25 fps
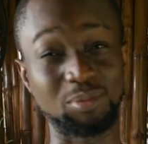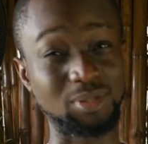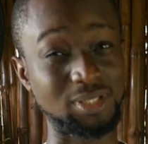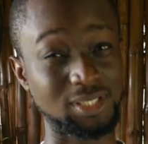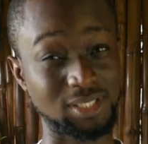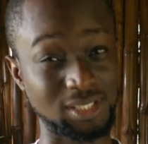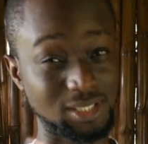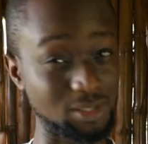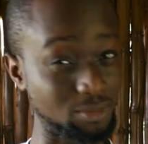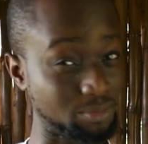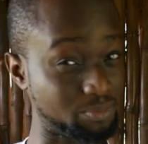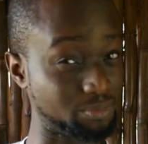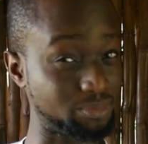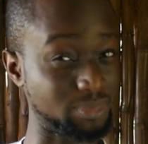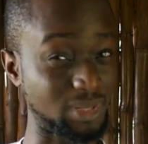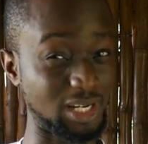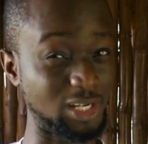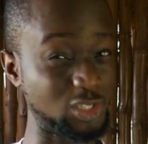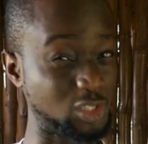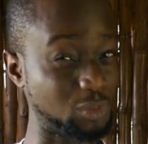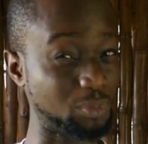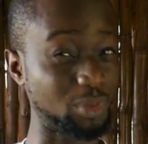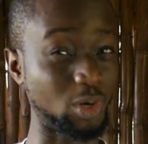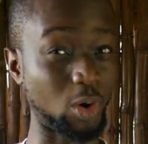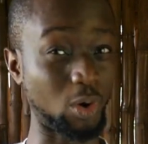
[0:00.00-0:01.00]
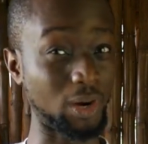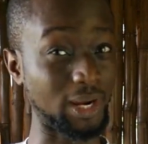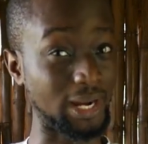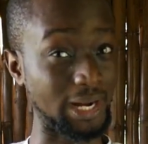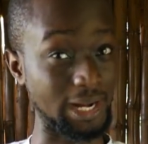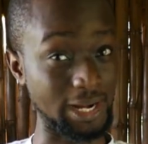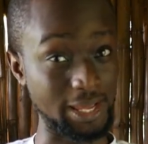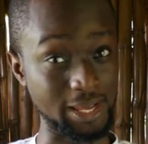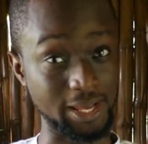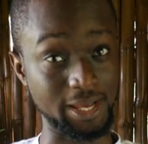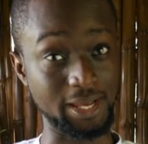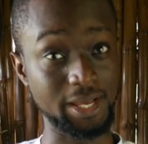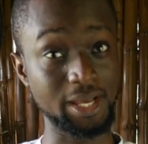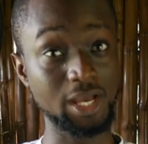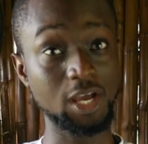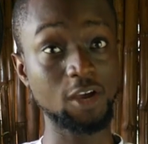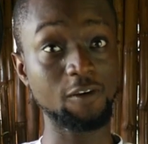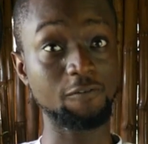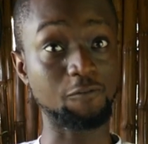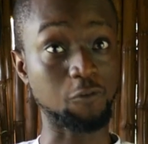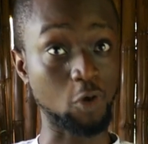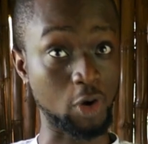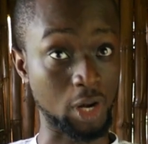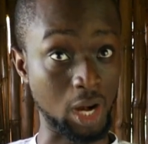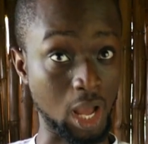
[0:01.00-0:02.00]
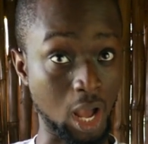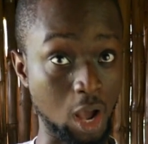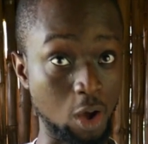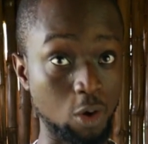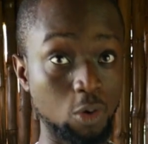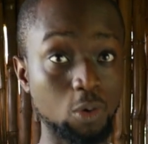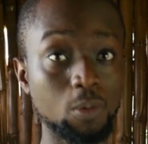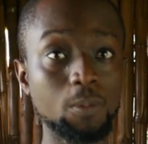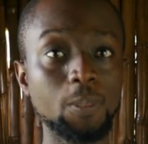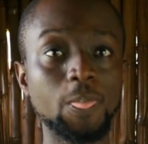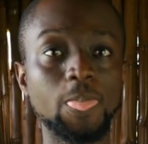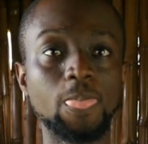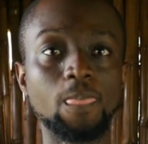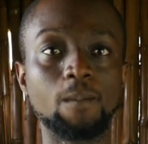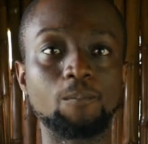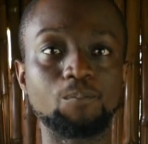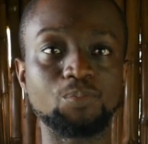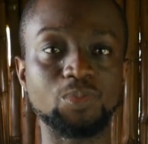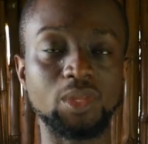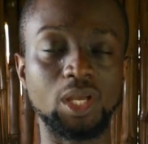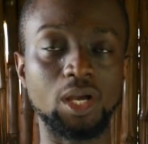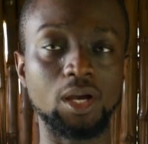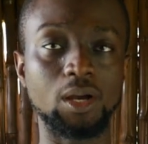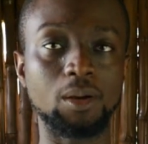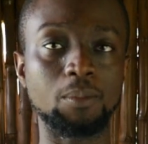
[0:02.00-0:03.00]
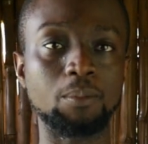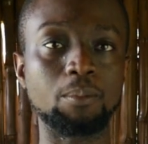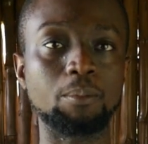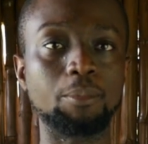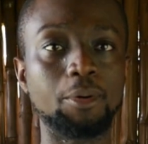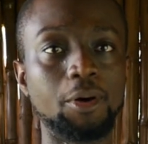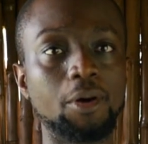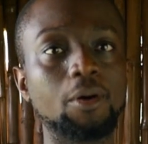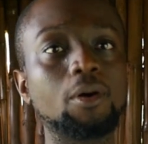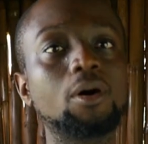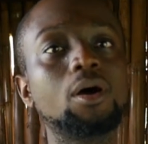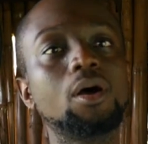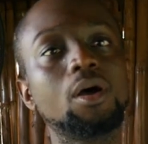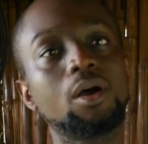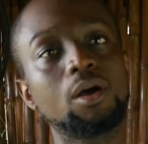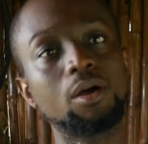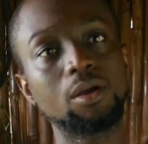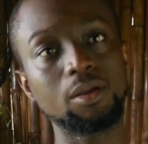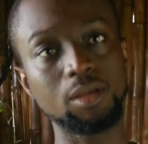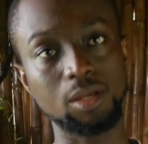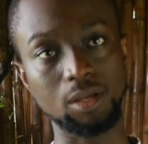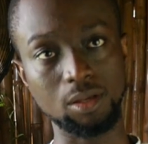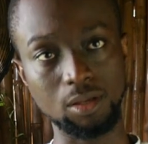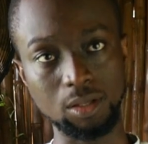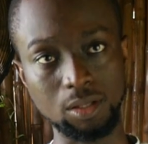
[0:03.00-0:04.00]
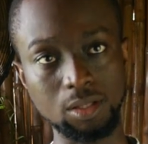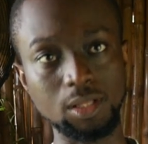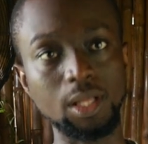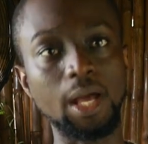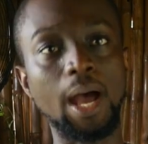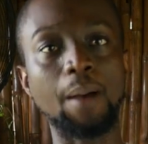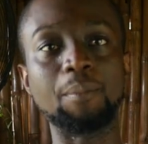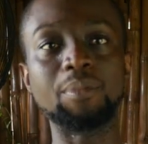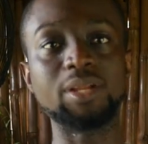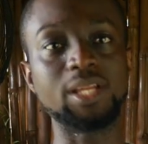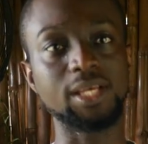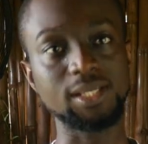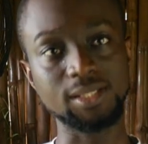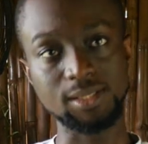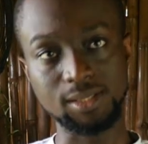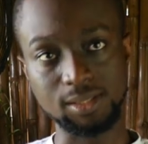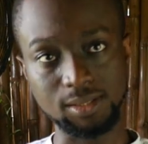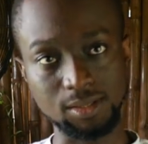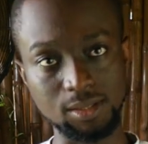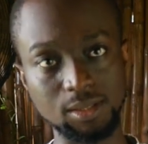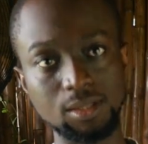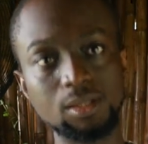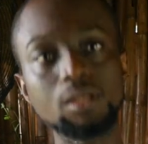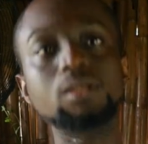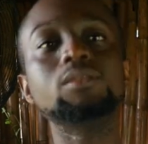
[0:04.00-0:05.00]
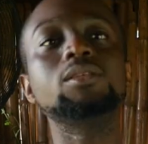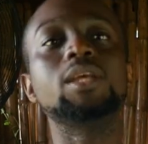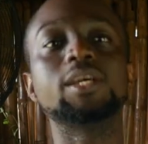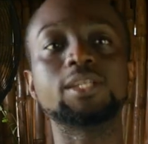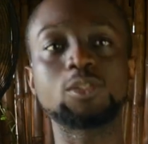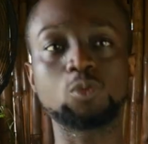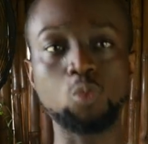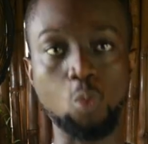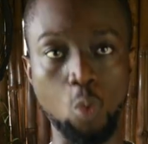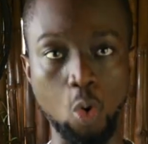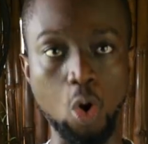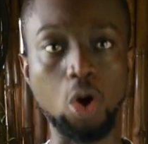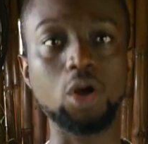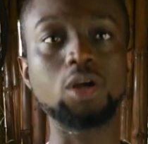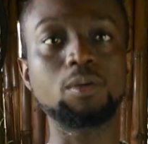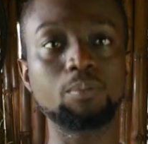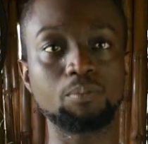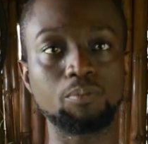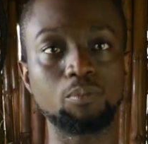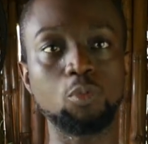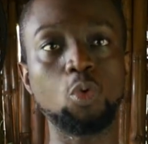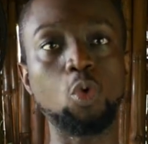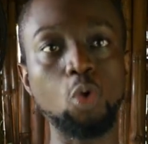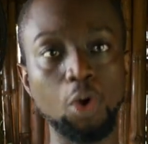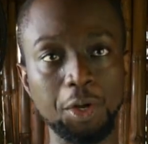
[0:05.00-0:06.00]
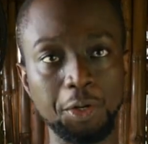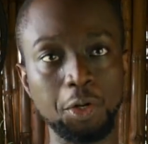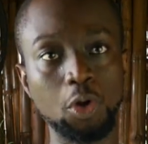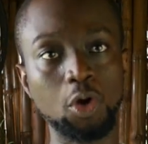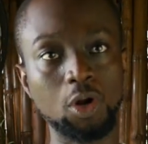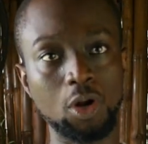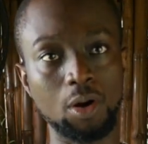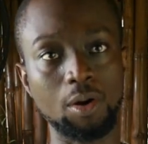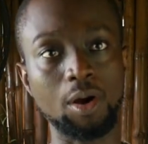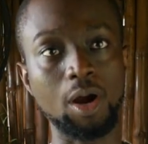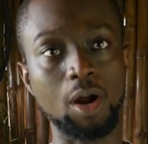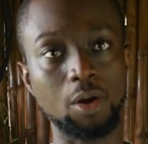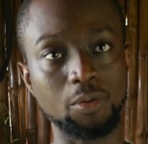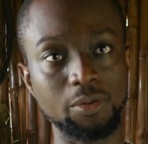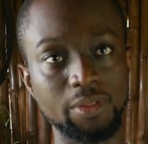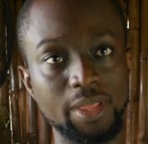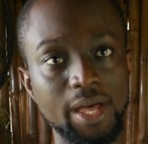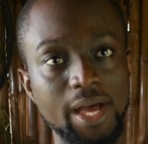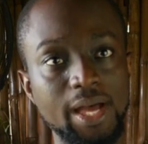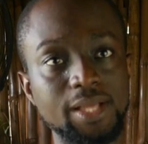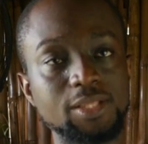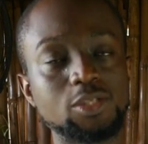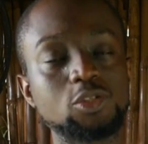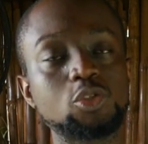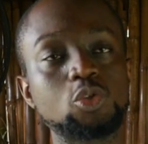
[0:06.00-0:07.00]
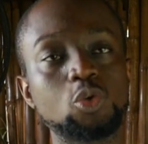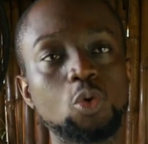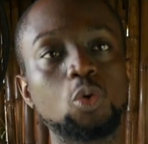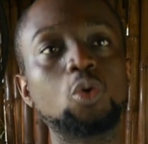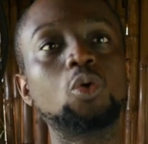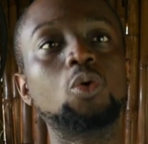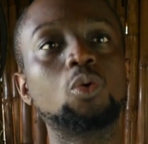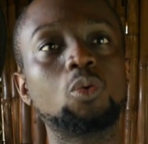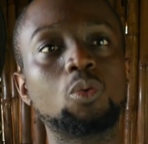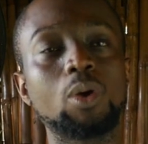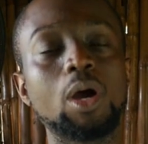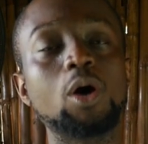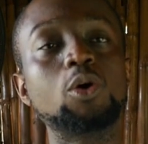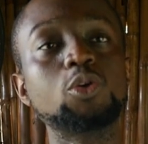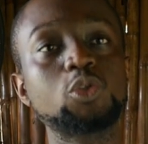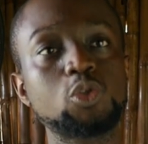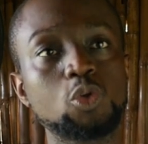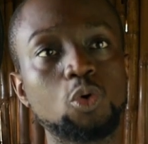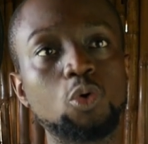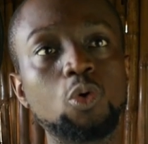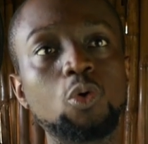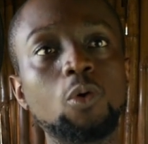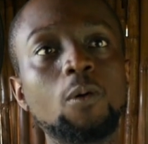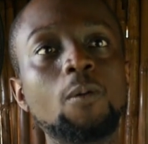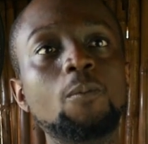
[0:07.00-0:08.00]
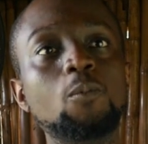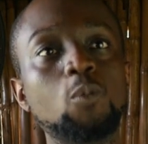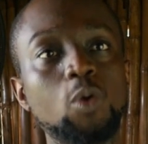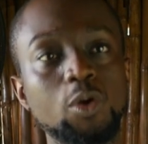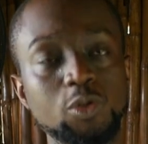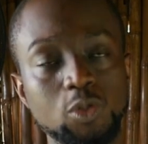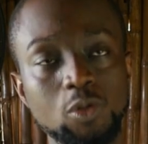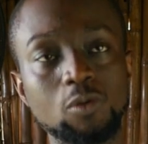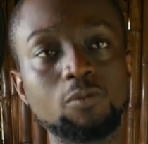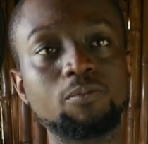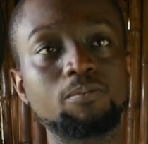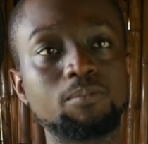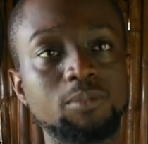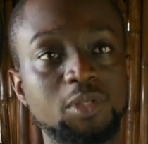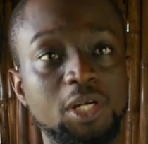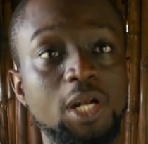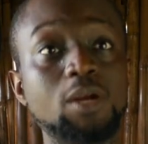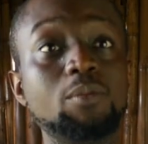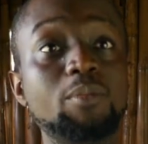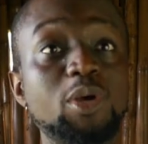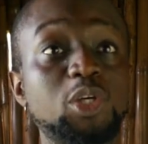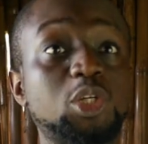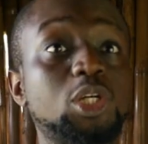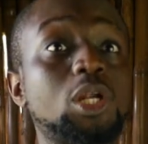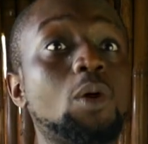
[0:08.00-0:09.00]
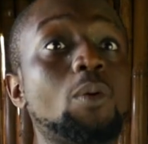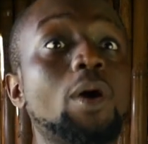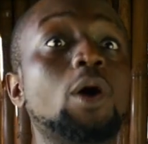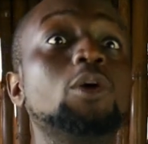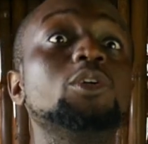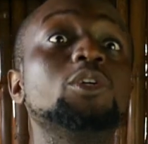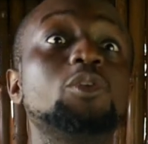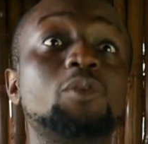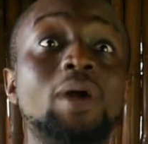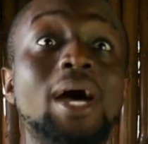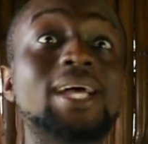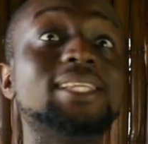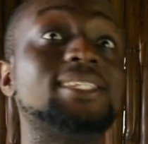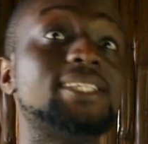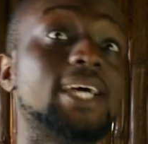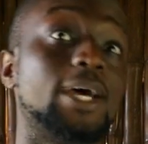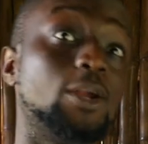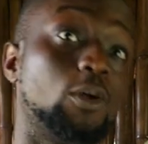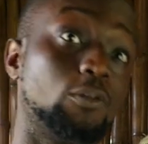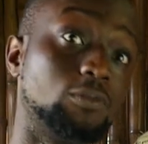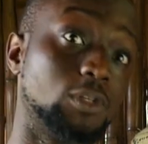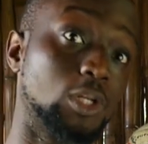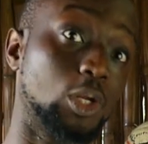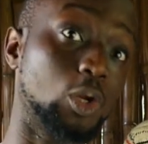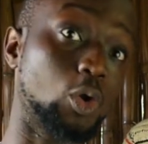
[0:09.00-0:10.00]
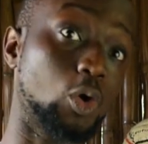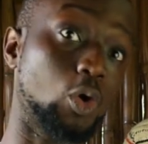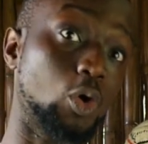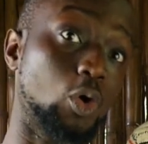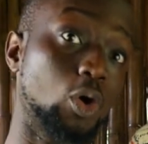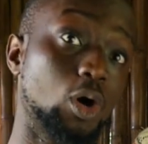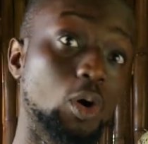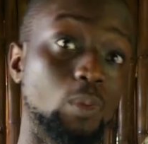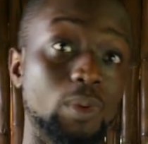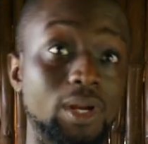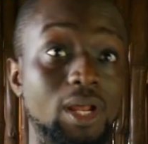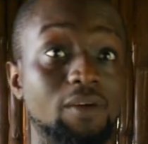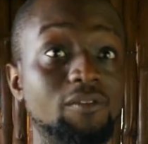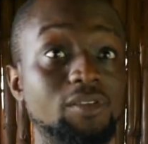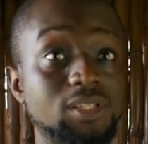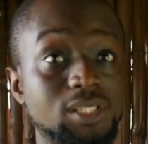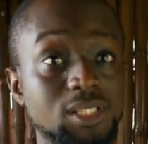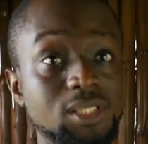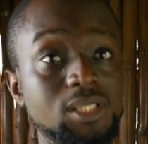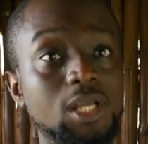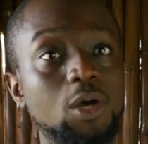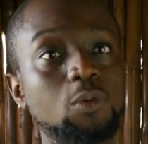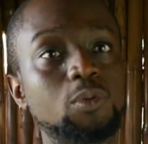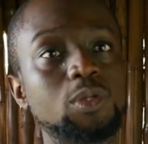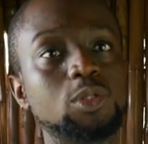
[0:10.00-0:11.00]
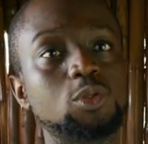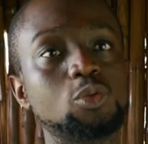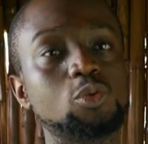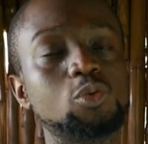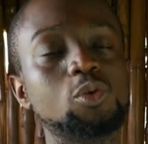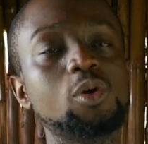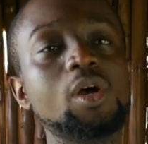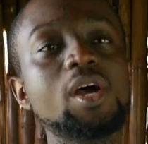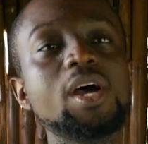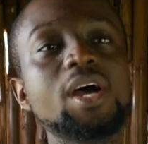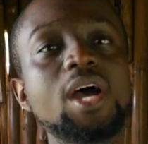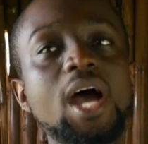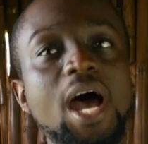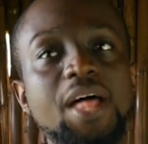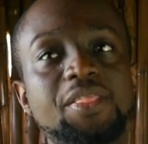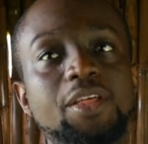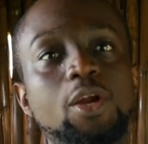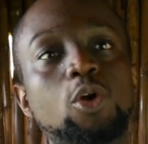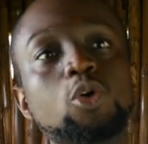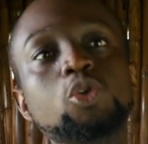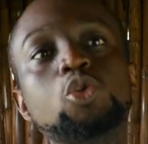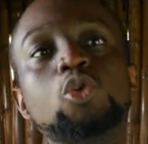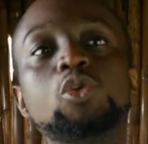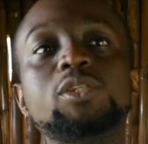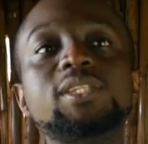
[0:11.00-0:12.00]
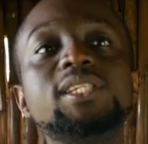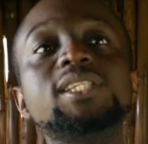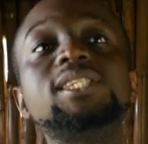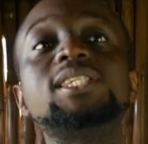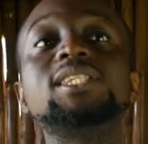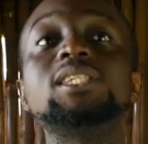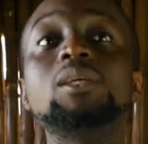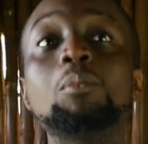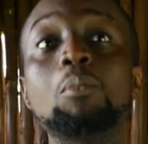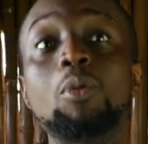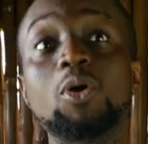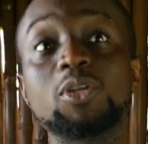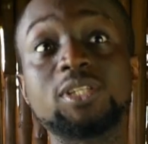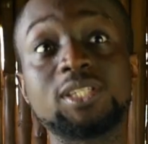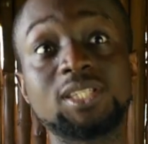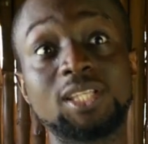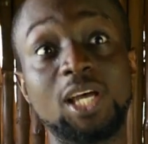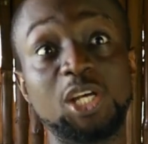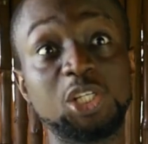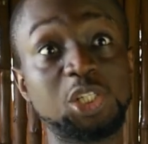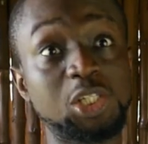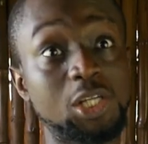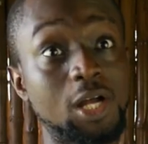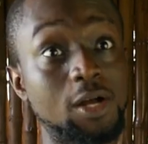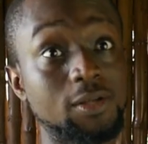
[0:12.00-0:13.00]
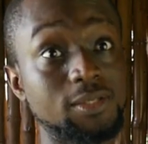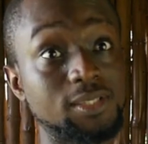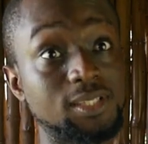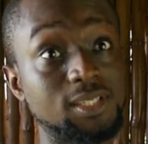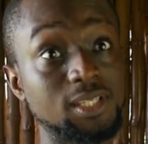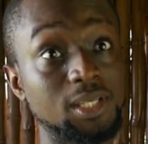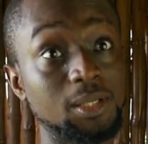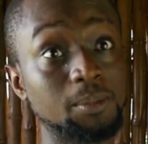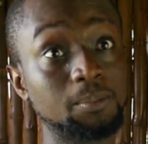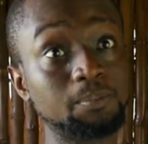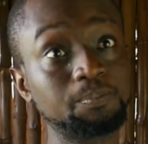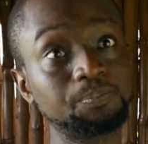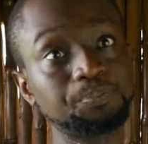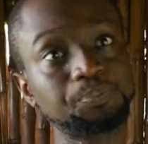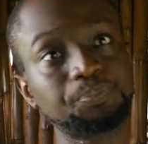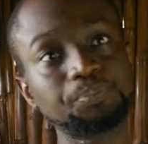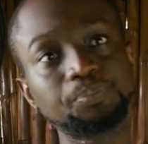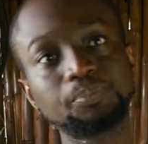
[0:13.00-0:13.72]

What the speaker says: still a little bit unclear for now. Yeah. But I mean, there's work going on around that. So we're also trying to make sure that we're on the right side of the law with everything that we do. And then also, since it's a multinational team,